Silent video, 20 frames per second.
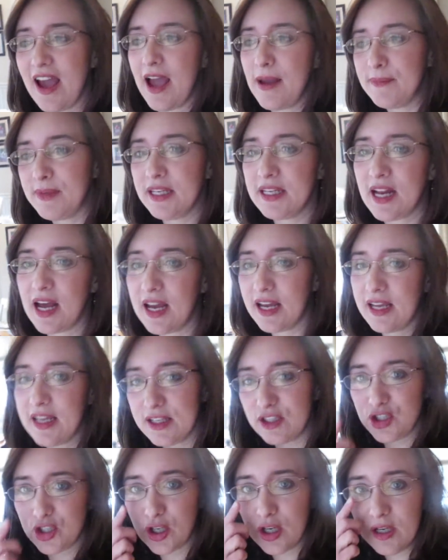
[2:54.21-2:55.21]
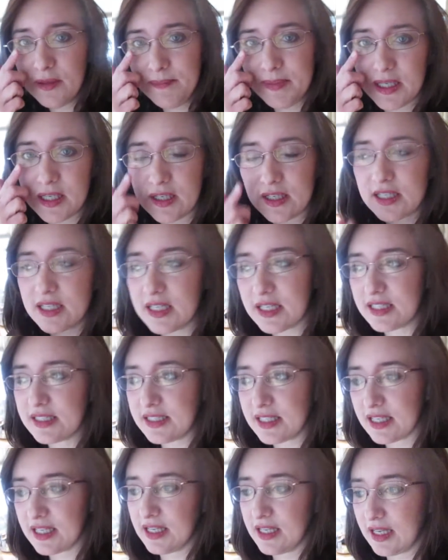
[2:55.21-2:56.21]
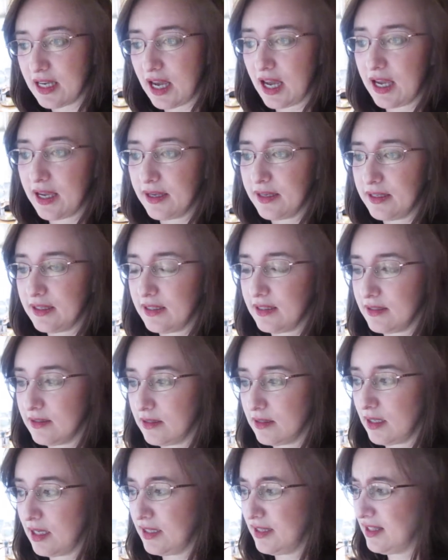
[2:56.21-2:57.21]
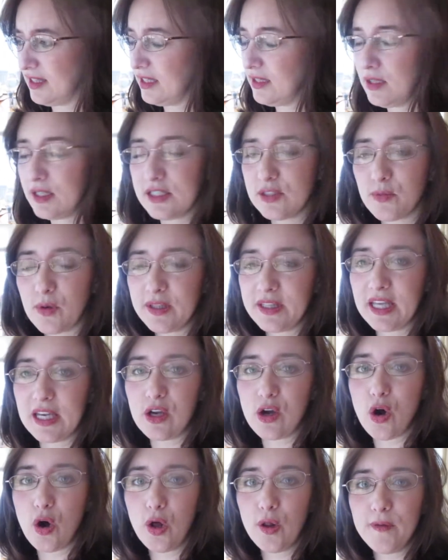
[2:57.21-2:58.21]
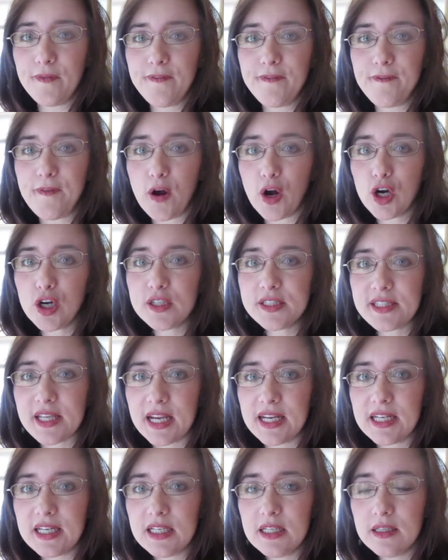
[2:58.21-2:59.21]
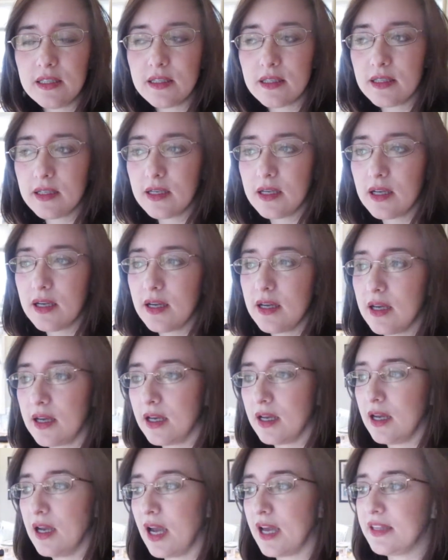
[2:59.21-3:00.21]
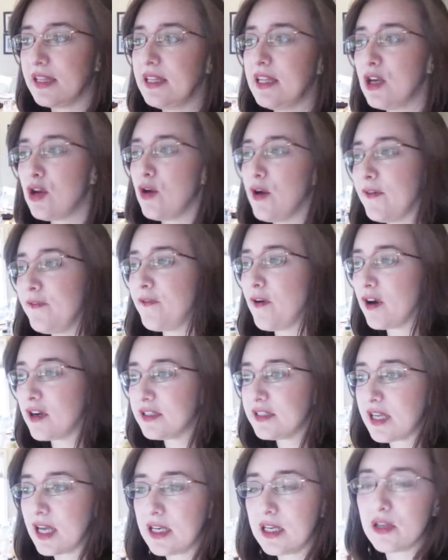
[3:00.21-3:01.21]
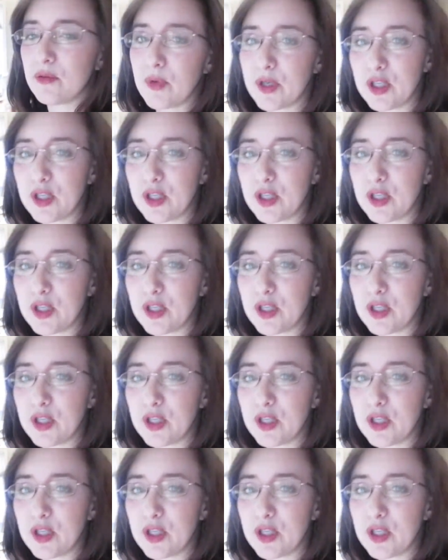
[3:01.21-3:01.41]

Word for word: I mean, I should because it, I, I think it's what they call farsighted. I think they call it farsighted